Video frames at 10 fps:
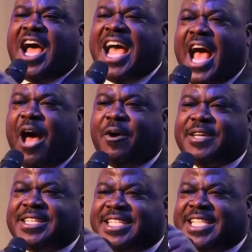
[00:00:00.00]
The last
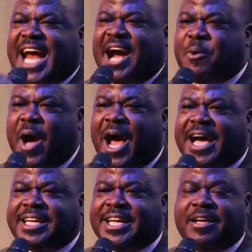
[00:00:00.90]
10 years,
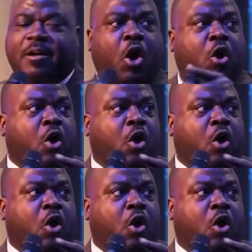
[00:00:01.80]
all things work